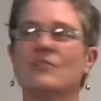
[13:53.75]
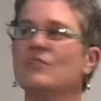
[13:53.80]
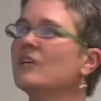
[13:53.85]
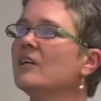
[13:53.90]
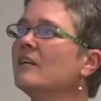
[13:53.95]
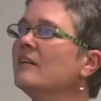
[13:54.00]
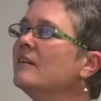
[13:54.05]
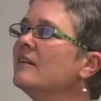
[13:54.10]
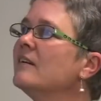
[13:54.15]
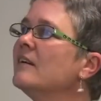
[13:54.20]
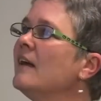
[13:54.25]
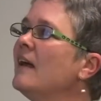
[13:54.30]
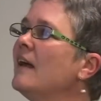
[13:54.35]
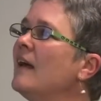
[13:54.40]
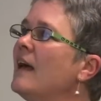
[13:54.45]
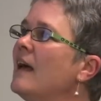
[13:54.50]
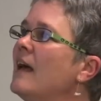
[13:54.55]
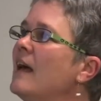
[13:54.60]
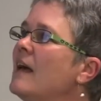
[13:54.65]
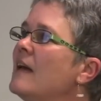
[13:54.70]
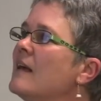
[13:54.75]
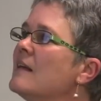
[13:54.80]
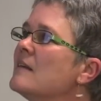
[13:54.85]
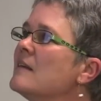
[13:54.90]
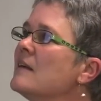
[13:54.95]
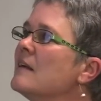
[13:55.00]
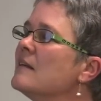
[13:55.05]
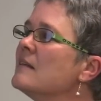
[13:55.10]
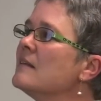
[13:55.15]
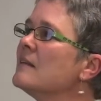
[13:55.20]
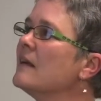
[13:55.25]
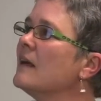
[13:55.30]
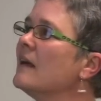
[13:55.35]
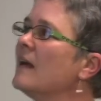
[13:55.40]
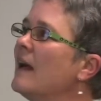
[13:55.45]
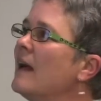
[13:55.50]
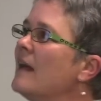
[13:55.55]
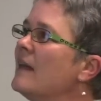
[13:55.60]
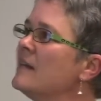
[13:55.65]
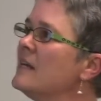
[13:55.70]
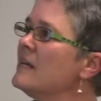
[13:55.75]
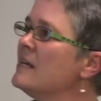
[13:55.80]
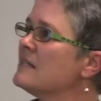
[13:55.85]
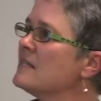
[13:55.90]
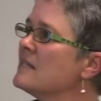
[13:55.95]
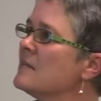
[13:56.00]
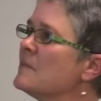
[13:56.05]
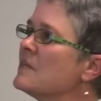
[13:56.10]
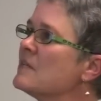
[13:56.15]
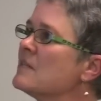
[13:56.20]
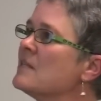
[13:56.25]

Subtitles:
Janet. And here's some